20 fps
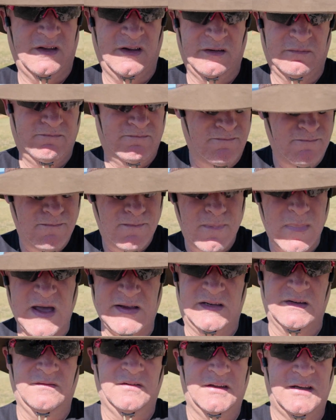at a
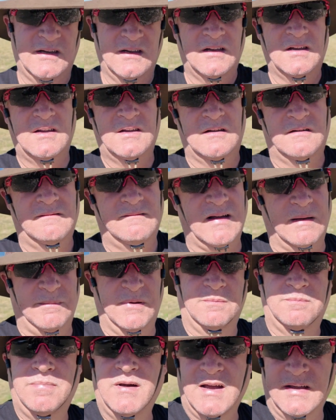massively
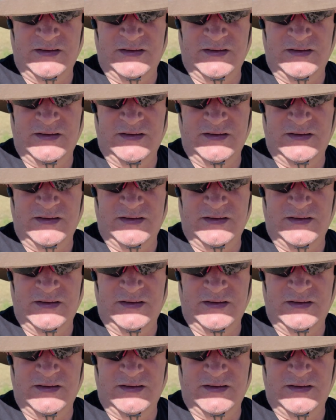rapid